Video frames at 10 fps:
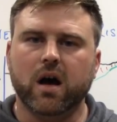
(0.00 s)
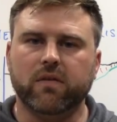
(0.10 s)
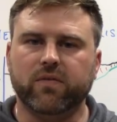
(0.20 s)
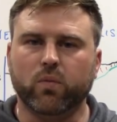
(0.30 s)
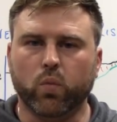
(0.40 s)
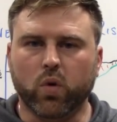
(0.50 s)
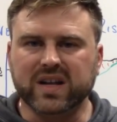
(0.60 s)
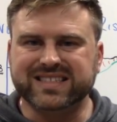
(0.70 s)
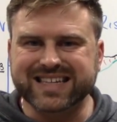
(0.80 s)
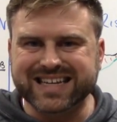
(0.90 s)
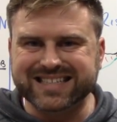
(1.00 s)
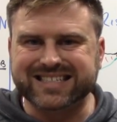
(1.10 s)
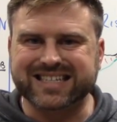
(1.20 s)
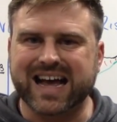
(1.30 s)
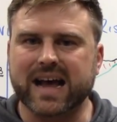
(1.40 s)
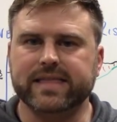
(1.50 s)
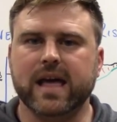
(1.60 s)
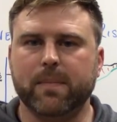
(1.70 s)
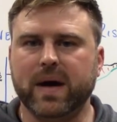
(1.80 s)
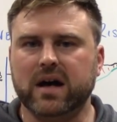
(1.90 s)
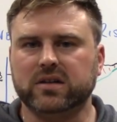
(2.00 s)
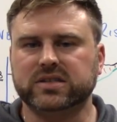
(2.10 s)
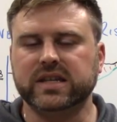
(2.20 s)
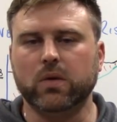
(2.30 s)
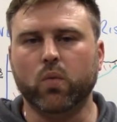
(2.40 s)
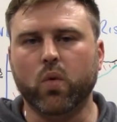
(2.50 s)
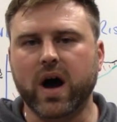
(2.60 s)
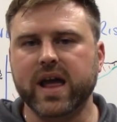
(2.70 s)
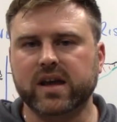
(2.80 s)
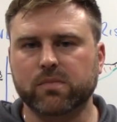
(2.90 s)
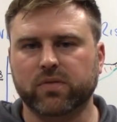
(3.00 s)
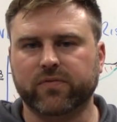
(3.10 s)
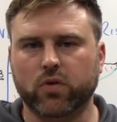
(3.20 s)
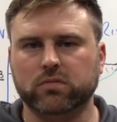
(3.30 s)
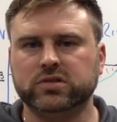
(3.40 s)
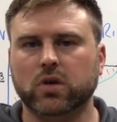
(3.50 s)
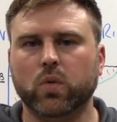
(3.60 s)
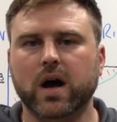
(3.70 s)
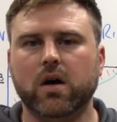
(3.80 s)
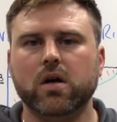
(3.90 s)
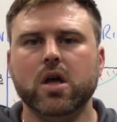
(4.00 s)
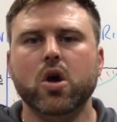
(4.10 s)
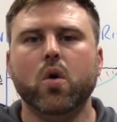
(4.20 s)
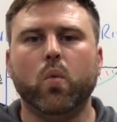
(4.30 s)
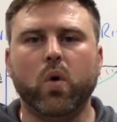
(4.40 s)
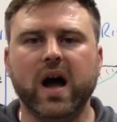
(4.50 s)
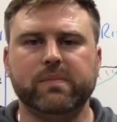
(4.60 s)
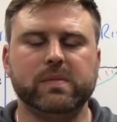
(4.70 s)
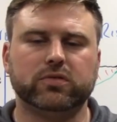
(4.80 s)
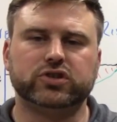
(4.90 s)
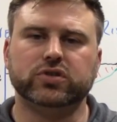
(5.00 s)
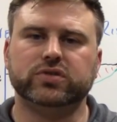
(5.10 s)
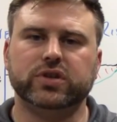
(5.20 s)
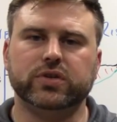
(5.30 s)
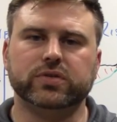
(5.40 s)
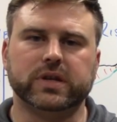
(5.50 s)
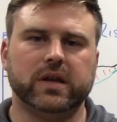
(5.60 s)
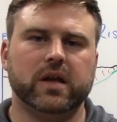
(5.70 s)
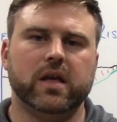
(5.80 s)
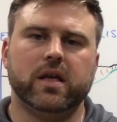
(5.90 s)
of what's inside that policy and why it can perform so well, why people choose to use it.